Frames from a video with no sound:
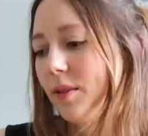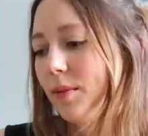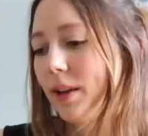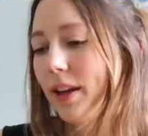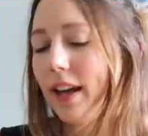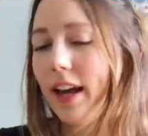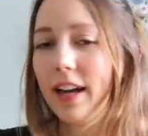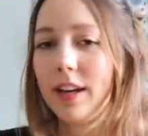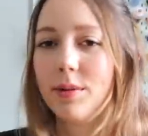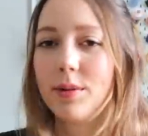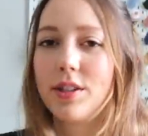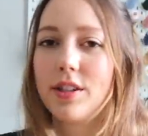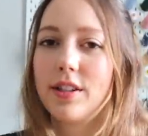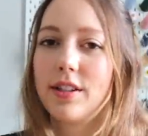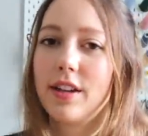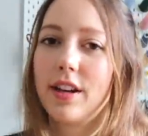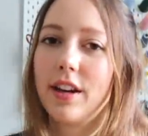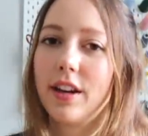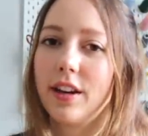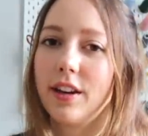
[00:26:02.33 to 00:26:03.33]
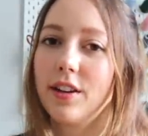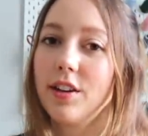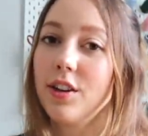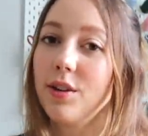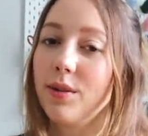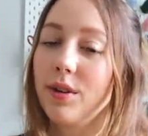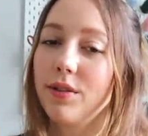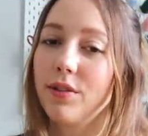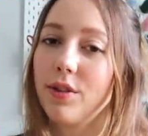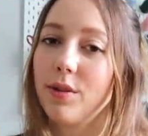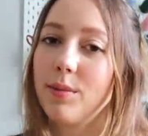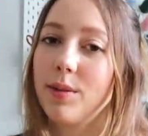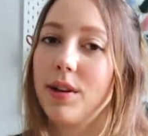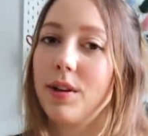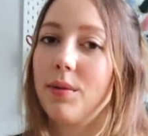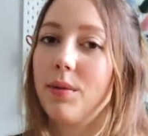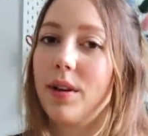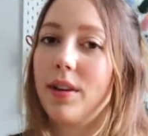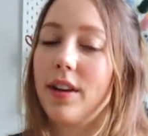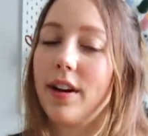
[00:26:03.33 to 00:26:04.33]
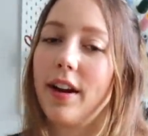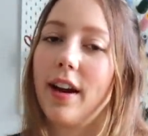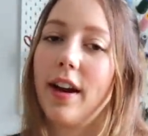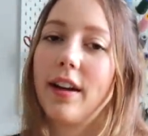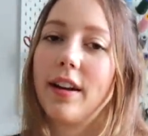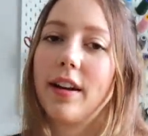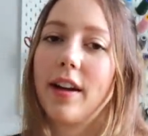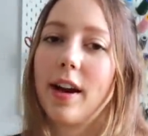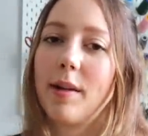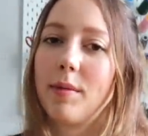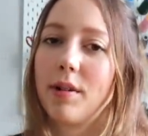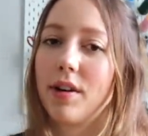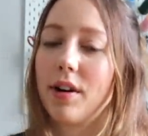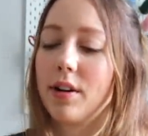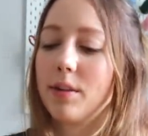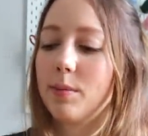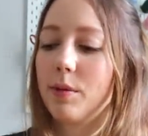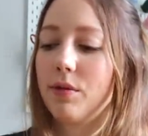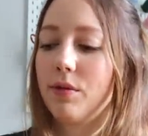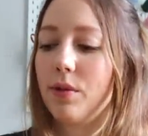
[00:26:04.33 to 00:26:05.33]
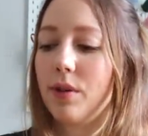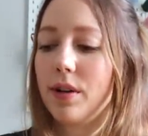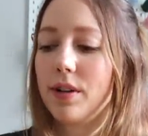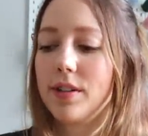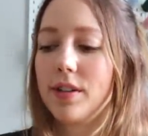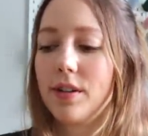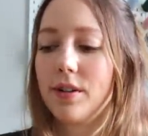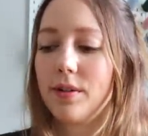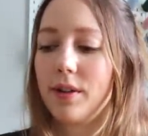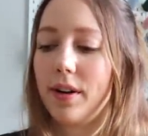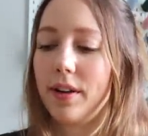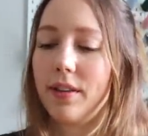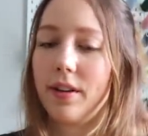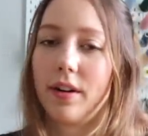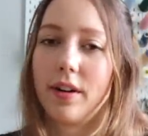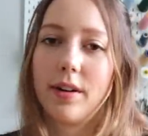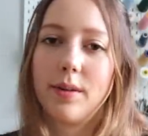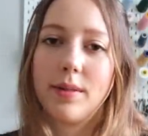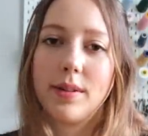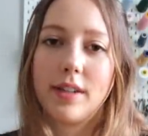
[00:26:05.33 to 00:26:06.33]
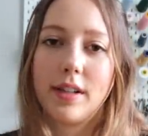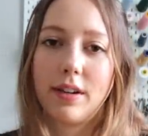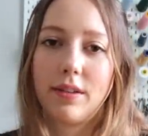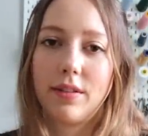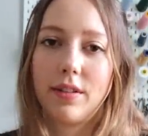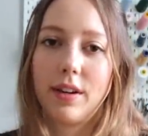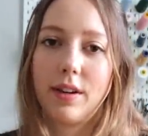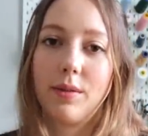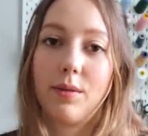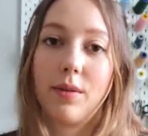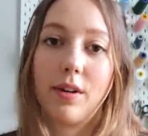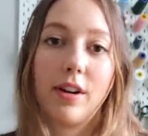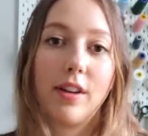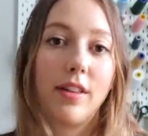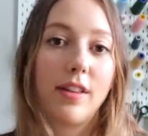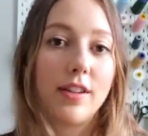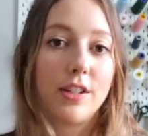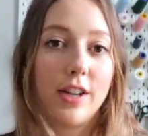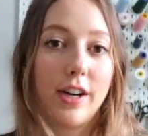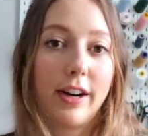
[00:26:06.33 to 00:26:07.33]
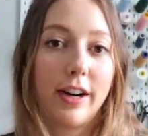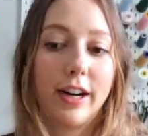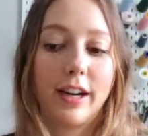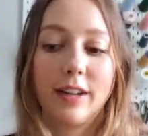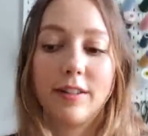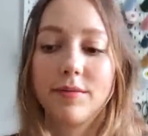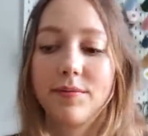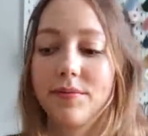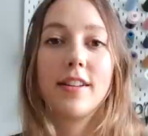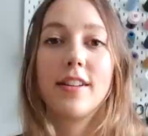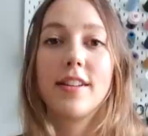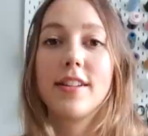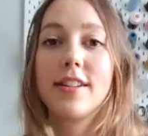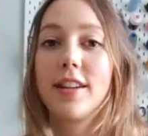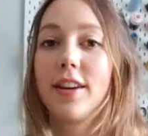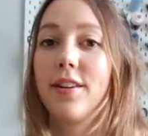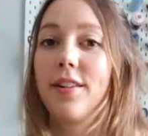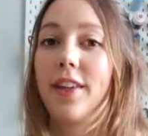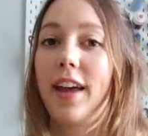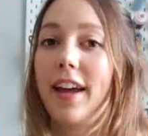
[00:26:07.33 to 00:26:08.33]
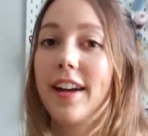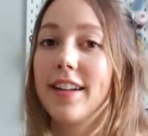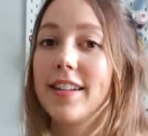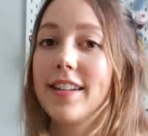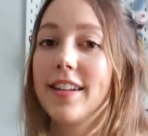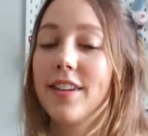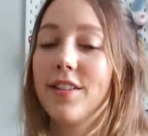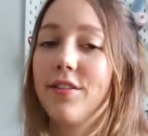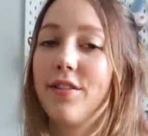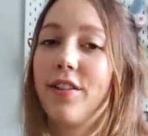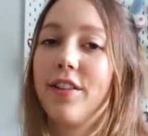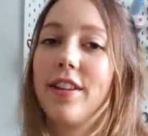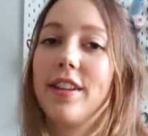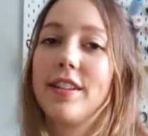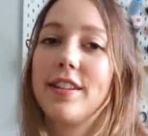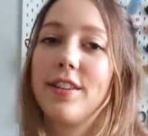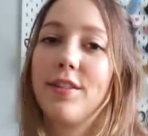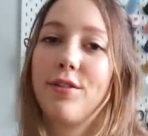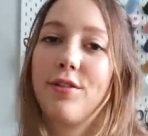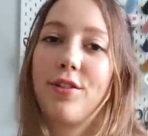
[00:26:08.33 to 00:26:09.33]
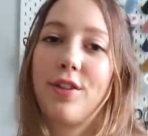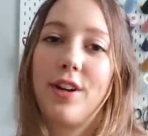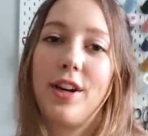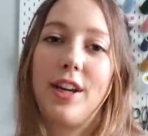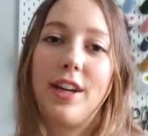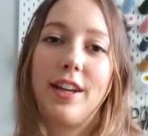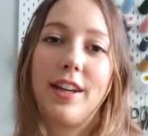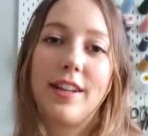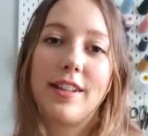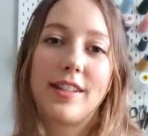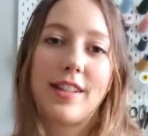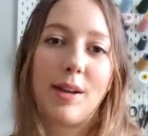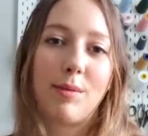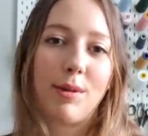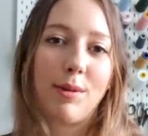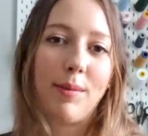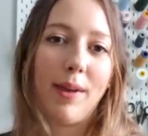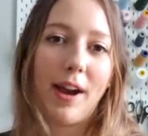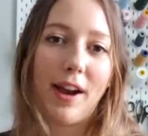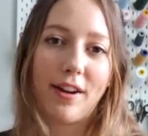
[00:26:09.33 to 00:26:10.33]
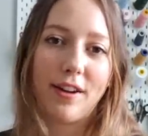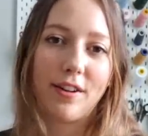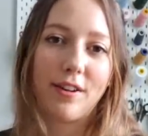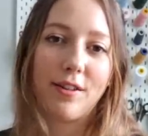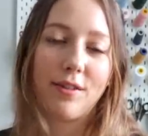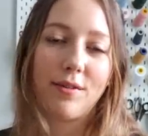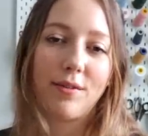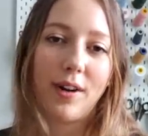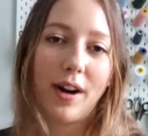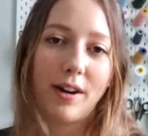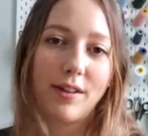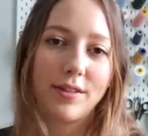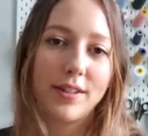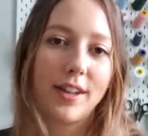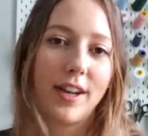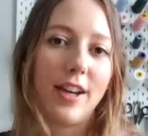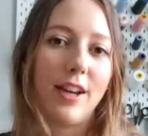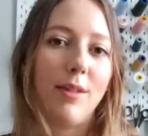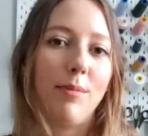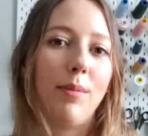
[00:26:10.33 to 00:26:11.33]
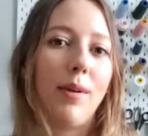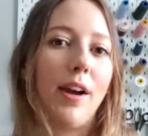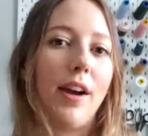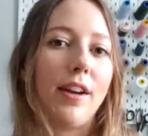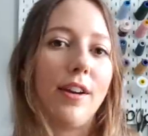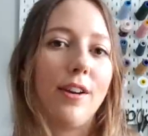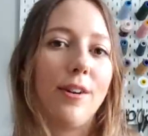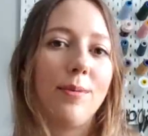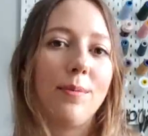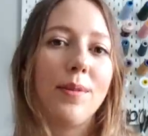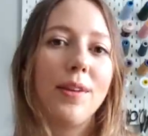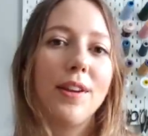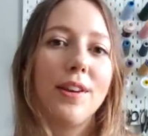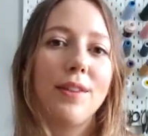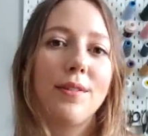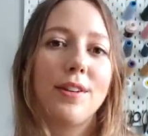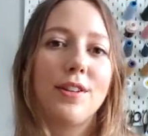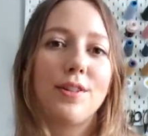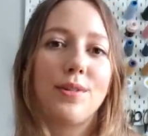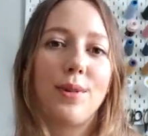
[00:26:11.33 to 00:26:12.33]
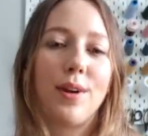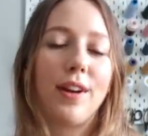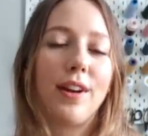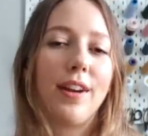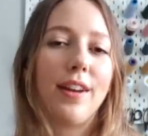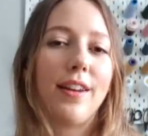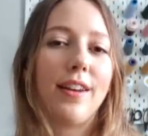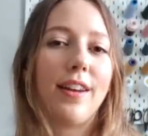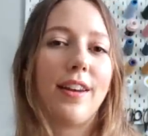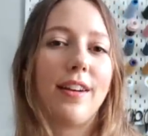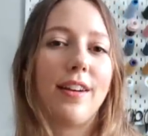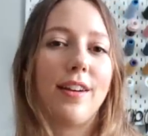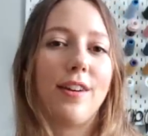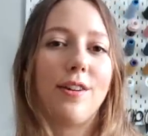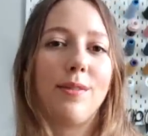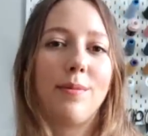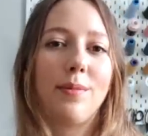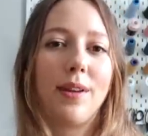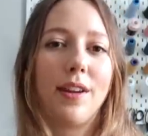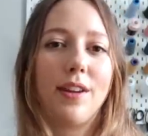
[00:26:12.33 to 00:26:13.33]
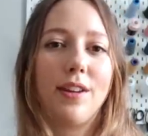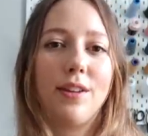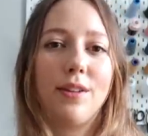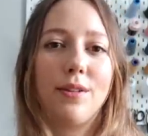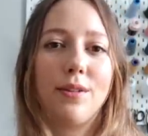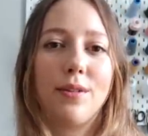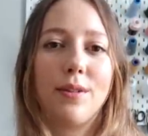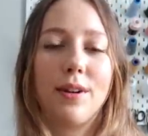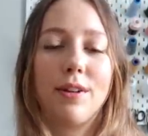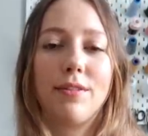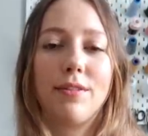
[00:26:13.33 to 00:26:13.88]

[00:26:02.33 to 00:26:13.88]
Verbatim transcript: But yeah, it was just a new one for me, one that I hadn't come across before, so I thought it was definitely worth sharing. So that is it for this free summer pattern roundup. I hope that you enjoyed it, and I hope that you